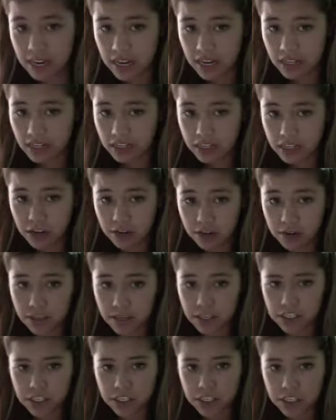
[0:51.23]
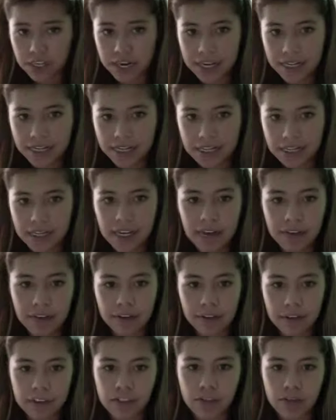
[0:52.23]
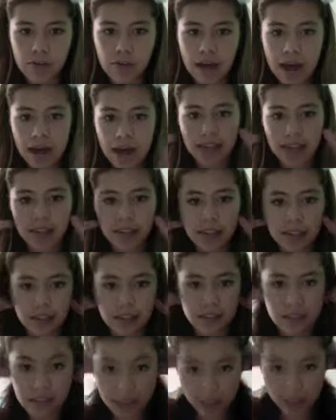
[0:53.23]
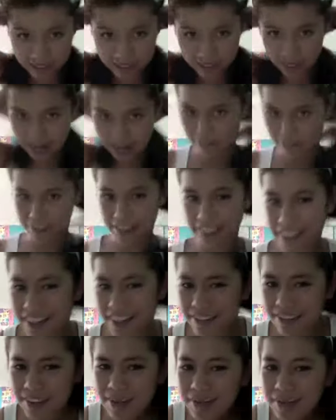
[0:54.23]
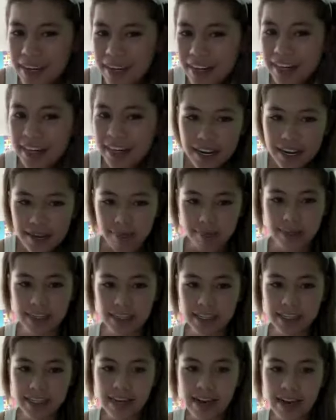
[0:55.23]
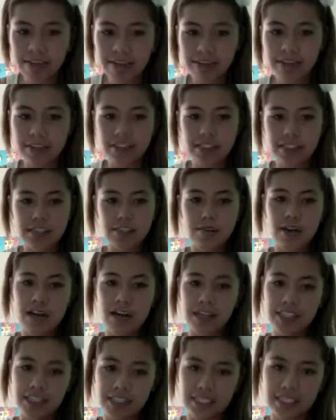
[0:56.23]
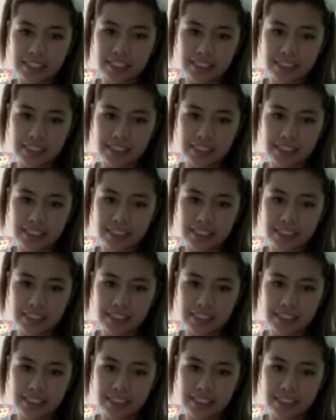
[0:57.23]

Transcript: so it's a good idea to every once in a while, not to get everything from there, but to every once in a while just